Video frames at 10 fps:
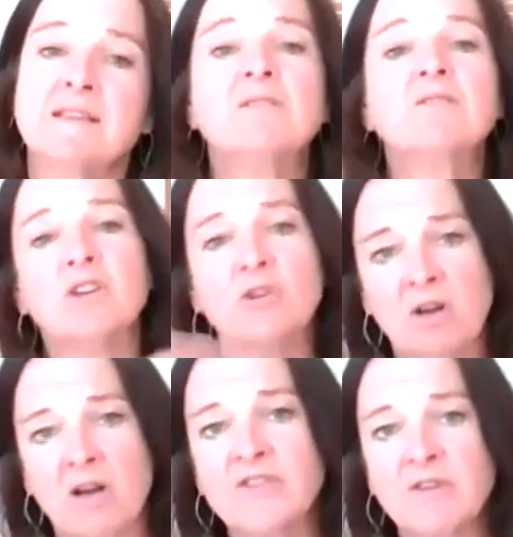still going to
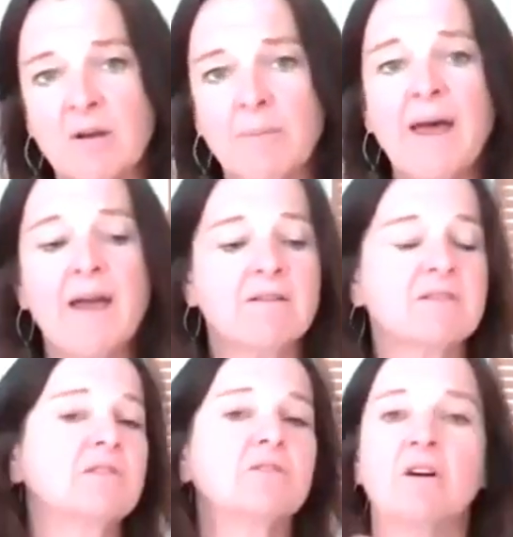look after our
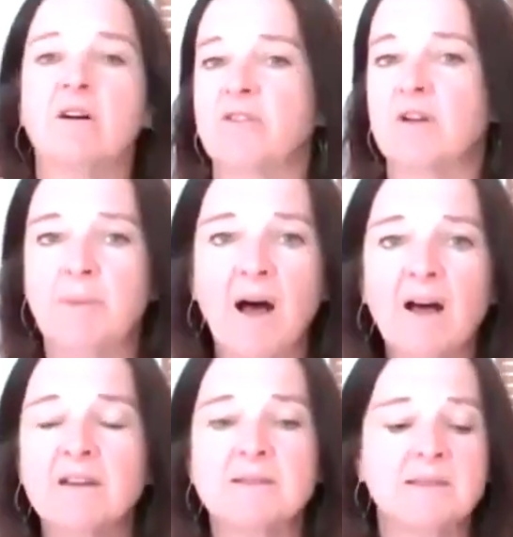parents and look after our
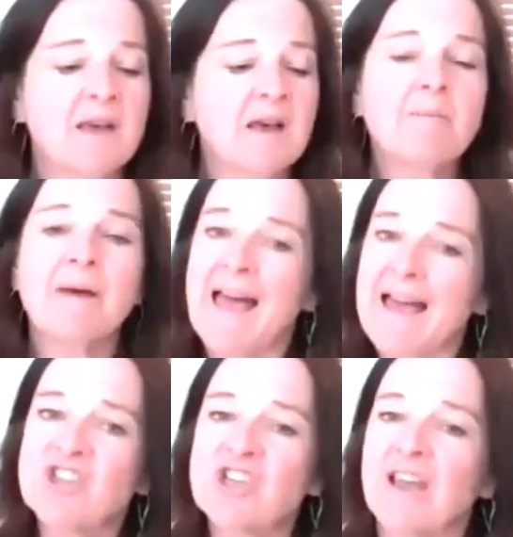partners, but
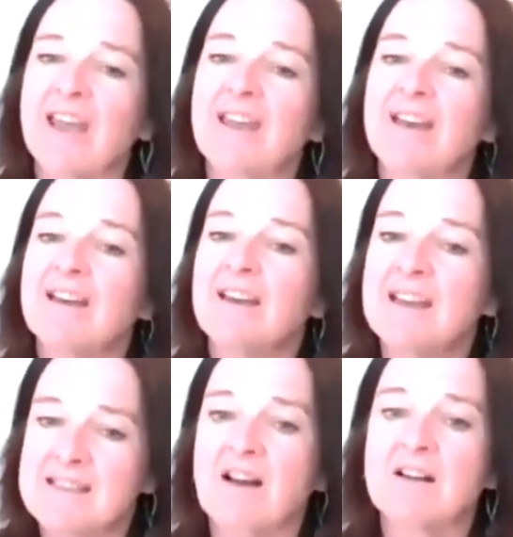actually
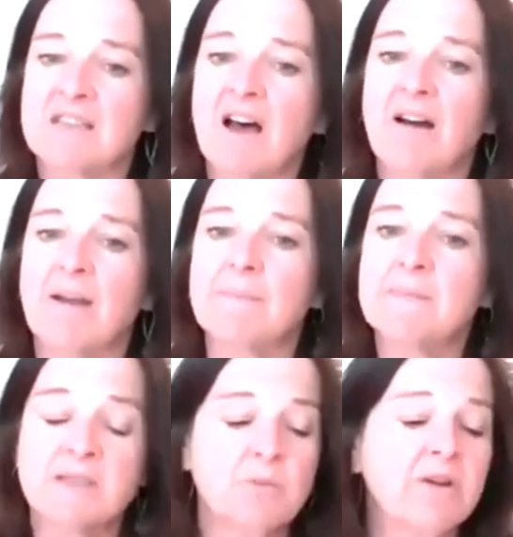it's our time.
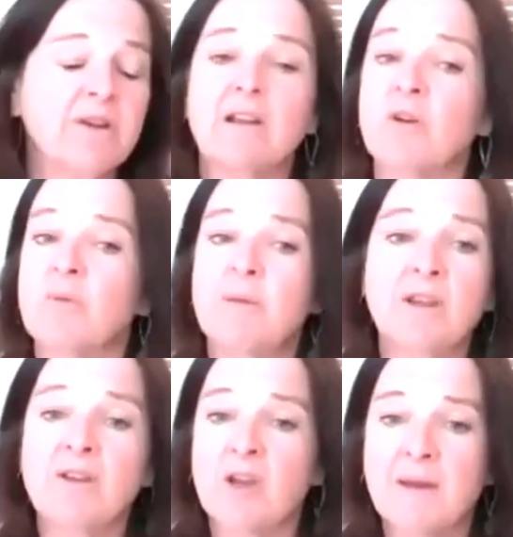That's why you get a lot of women
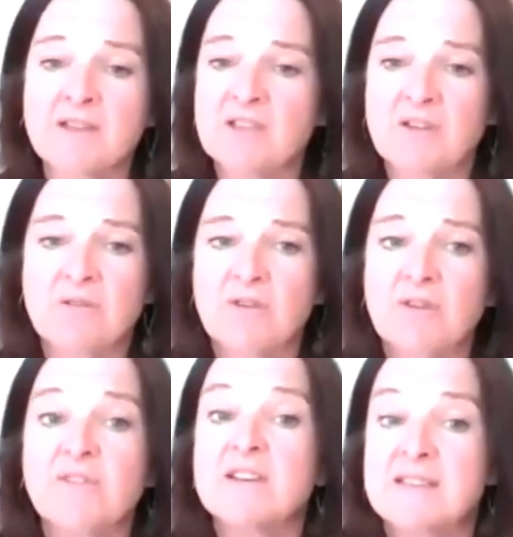who go back to
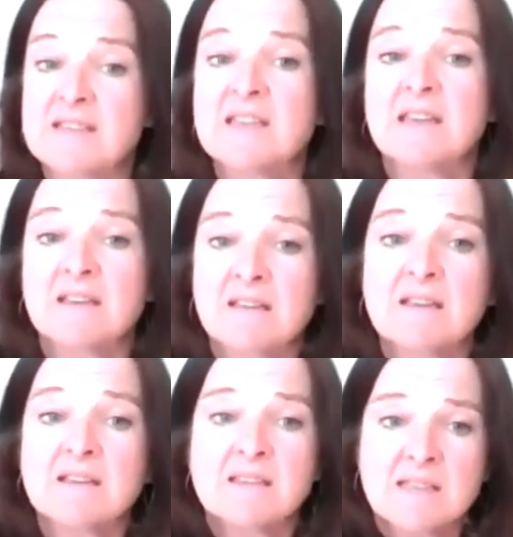university
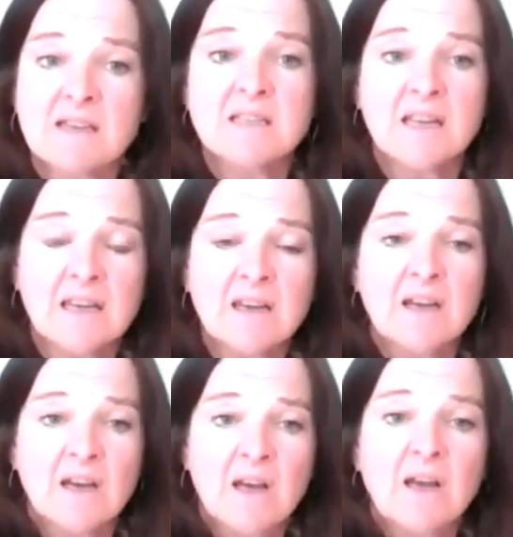and study.
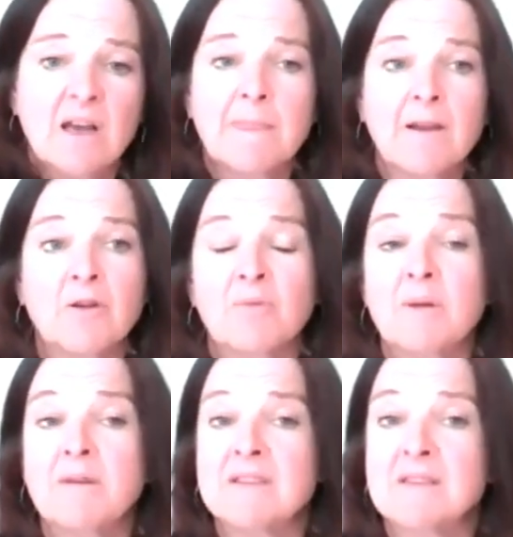A lot of
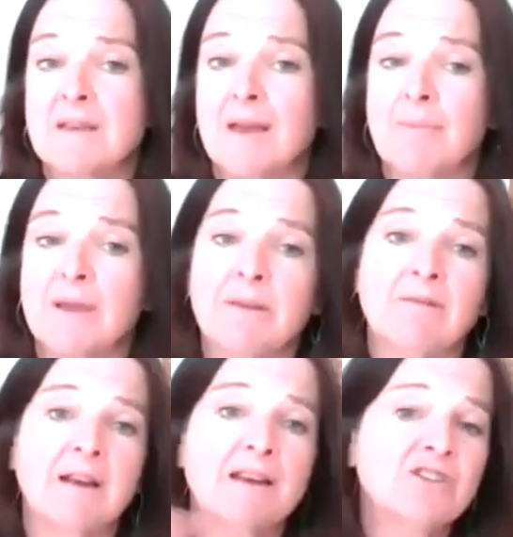women decide maybe the
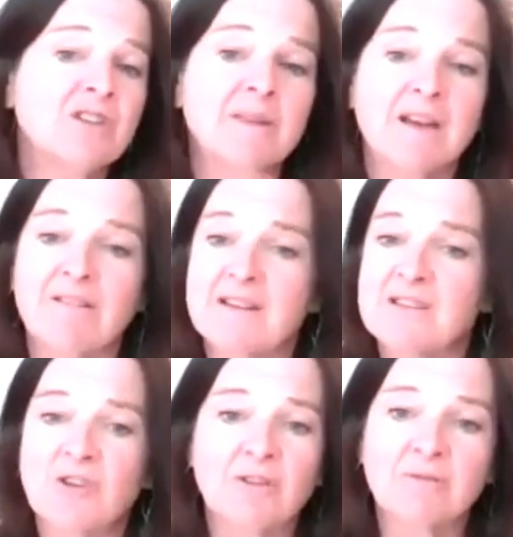relationship they're in is
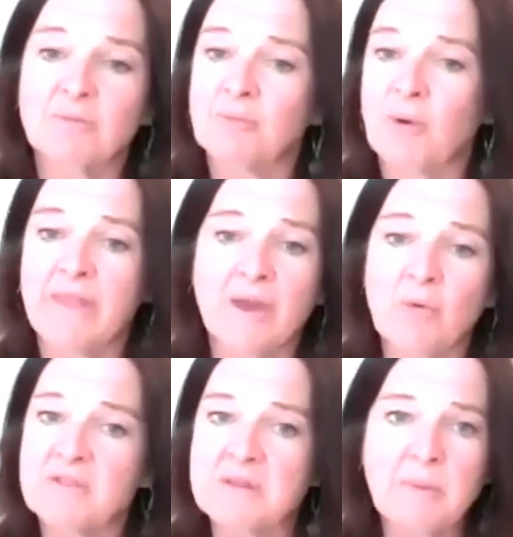not where they
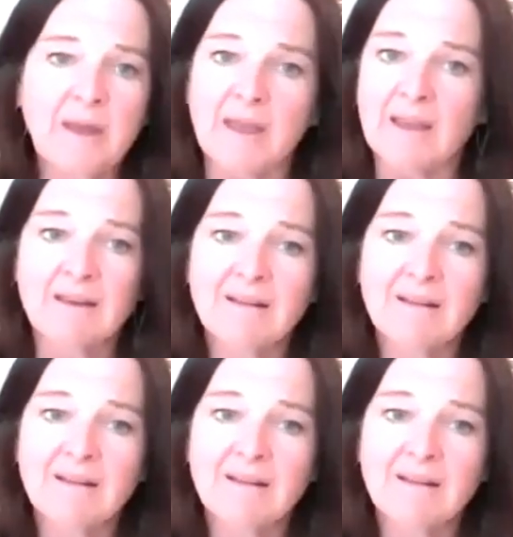want to be.